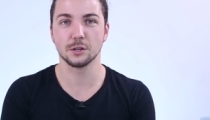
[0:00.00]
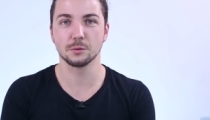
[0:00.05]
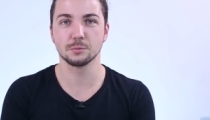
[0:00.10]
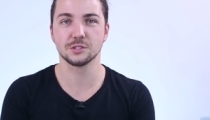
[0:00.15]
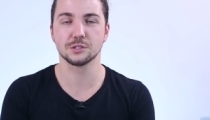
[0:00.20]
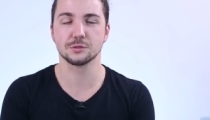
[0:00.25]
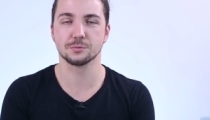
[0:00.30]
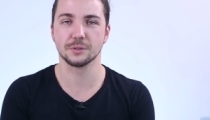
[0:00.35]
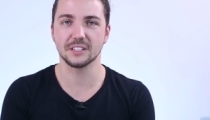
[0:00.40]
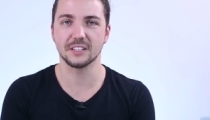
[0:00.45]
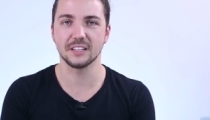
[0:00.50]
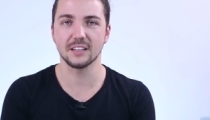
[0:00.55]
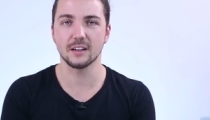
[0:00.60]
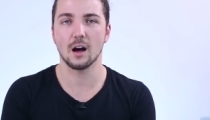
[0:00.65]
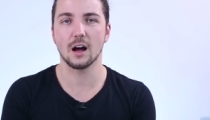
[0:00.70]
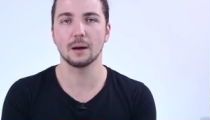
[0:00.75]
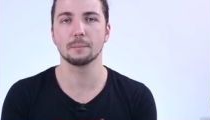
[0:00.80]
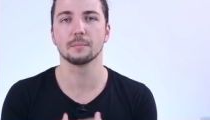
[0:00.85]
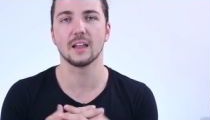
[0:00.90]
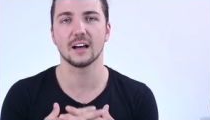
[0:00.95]
so restricting.
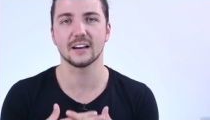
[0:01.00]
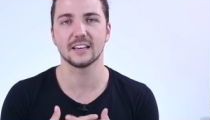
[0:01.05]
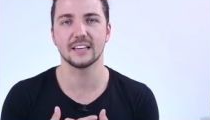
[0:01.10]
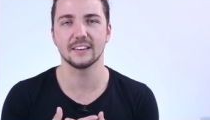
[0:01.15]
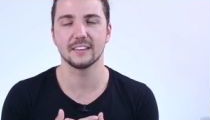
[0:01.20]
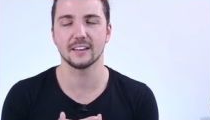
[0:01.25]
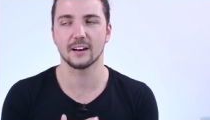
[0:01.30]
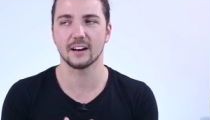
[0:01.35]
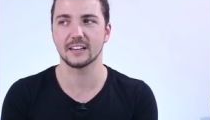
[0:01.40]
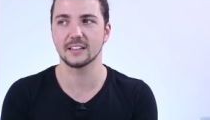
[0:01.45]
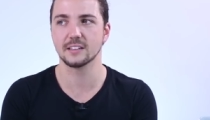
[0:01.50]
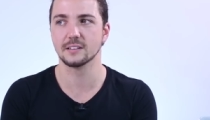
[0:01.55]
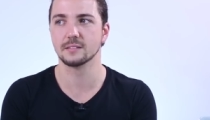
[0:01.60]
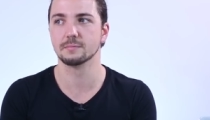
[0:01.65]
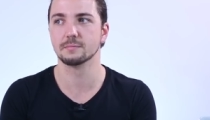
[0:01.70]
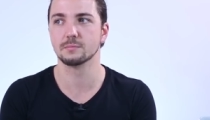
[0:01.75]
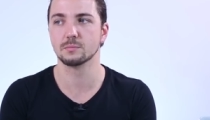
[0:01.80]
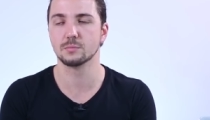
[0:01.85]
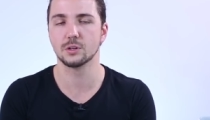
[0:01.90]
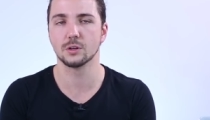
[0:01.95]
I'm lucky that I
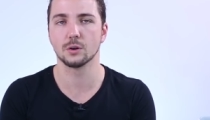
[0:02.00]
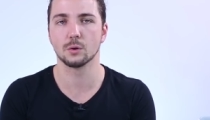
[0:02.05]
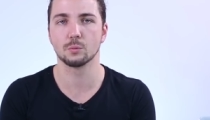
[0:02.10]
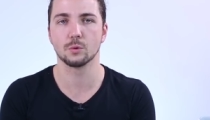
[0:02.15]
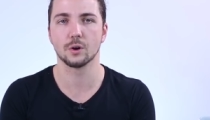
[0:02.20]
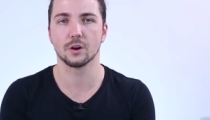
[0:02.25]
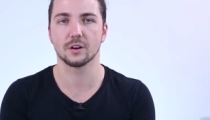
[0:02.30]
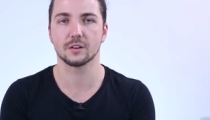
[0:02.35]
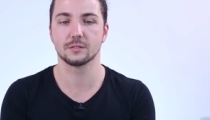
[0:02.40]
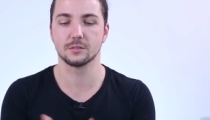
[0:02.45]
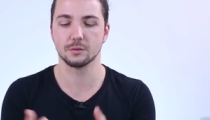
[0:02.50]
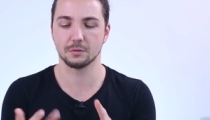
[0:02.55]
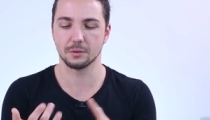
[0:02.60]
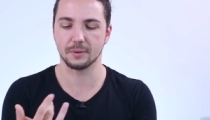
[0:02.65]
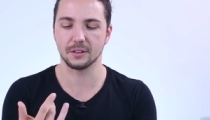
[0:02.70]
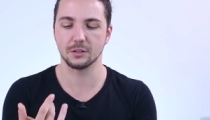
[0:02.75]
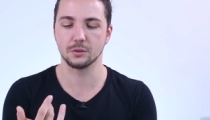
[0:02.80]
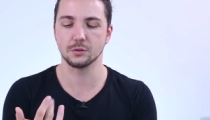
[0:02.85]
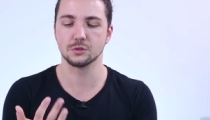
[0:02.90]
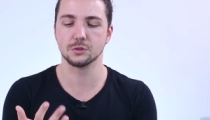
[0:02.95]
can, you know, work doing
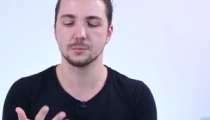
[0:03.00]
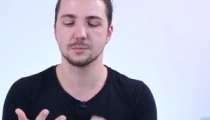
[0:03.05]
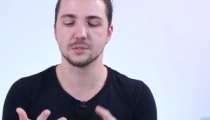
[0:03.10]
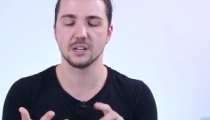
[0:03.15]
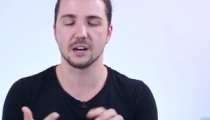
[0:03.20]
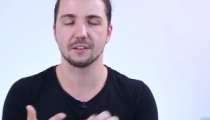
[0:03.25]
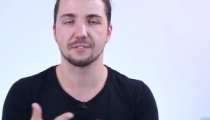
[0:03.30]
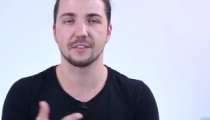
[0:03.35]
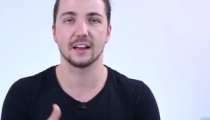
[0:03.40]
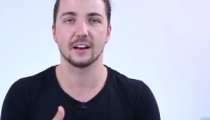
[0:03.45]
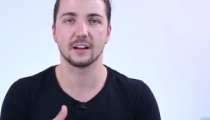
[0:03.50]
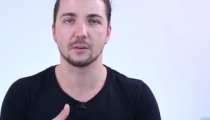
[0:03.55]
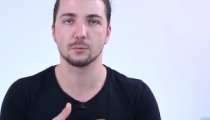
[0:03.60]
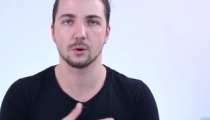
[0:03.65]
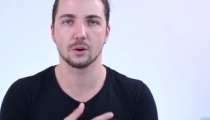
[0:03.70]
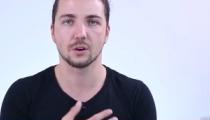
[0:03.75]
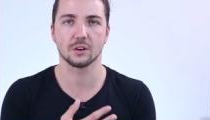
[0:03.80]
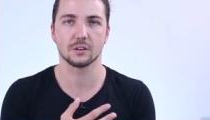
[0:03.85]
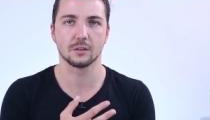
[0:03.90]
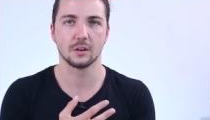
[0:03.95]
my YouTube stuff and I
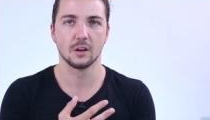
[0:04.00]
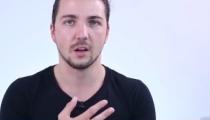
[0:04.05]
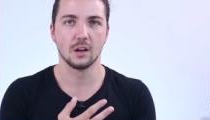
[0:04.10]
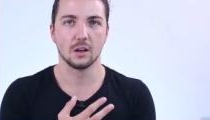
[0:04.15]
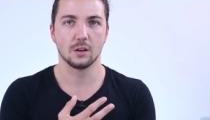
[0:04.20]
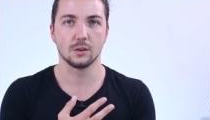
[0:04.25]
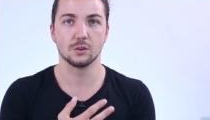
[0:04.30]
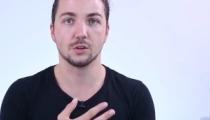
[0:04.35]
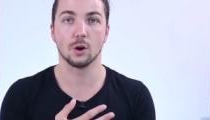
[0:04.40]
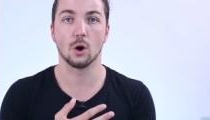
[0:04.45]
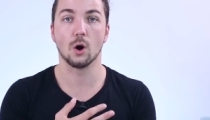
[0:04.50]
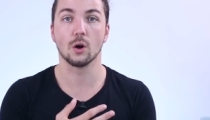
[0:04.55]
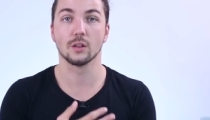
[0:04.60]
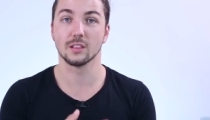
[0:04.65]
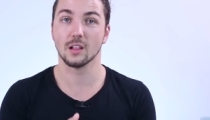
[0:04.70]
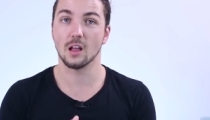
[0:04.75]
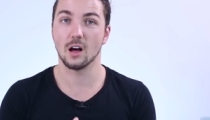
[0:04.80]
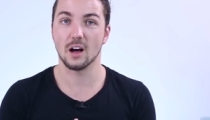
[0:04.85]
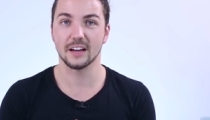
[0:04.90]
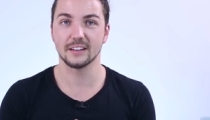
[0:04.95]
work, you know,
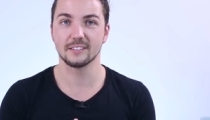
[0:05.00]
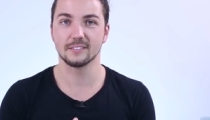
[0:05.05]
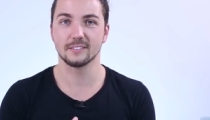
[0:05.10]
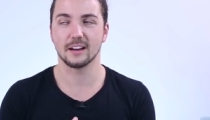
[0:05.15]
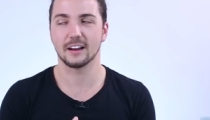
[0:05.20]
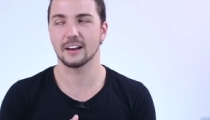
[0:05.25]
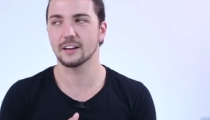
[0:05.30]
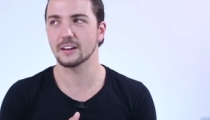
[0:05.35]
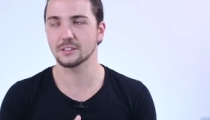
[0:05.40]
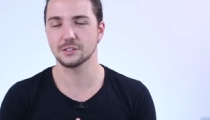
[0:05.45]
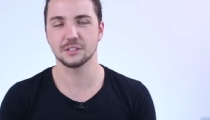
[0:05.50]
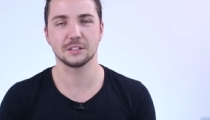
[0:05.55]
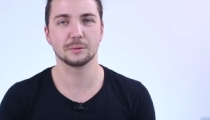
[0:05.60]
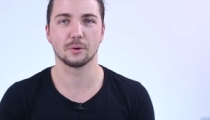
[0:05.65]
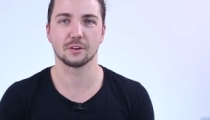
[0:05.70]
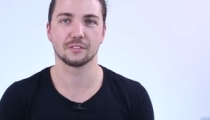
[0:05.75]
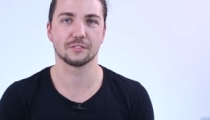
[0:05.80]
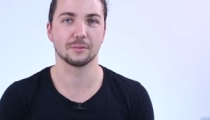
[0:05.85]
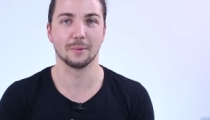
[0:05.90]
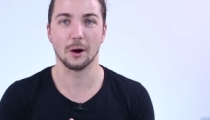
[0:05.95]
online. I actually
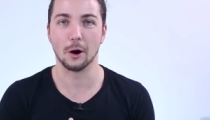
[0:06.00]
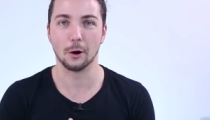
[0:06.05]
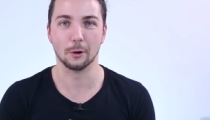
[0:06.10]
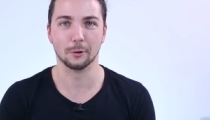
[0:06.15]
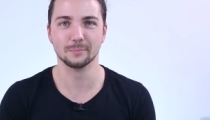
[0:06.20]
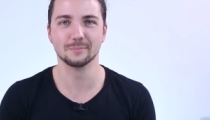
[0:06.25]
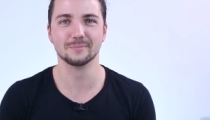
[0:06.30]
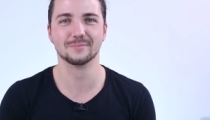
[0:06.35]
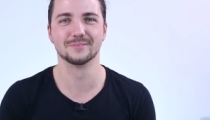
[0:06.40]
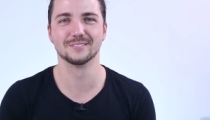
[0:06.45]
work from home.